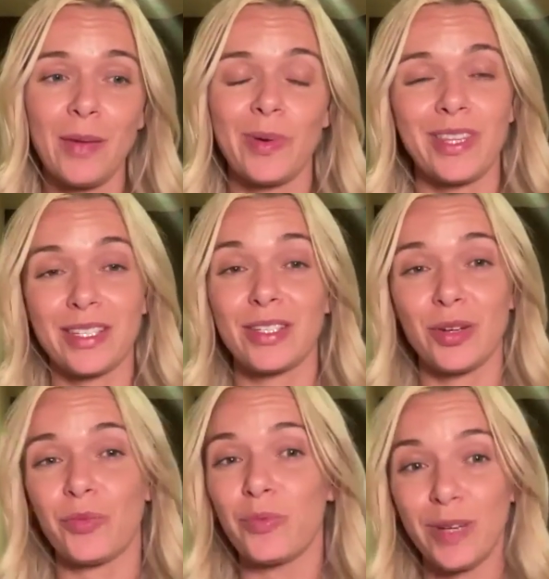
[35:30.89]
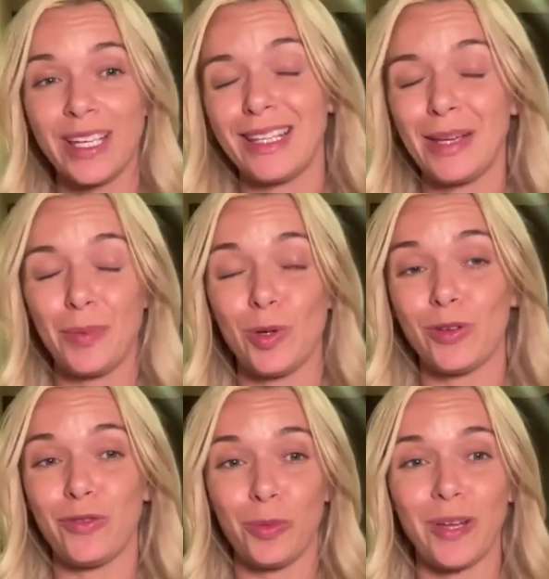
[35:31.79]
But this is a really
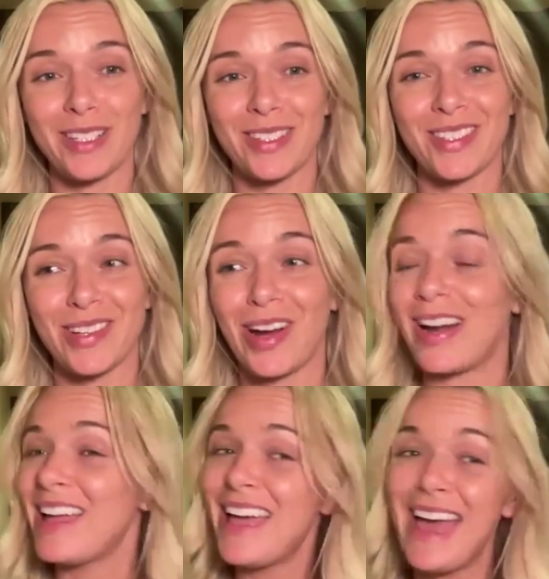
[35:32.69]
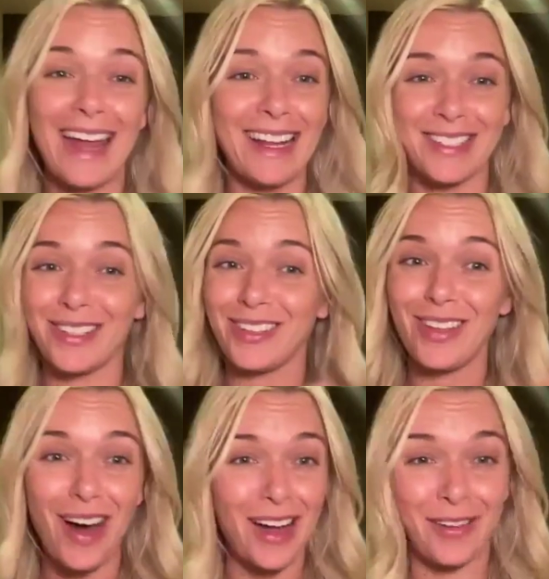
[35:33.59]
beautiful place to start. And it's a
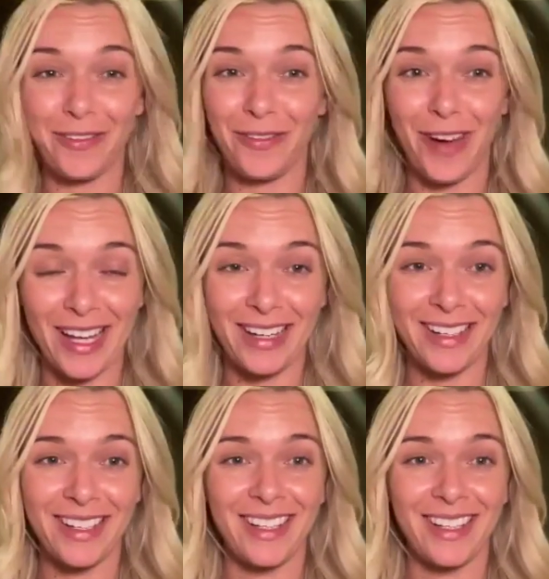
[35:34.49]
lot of fun.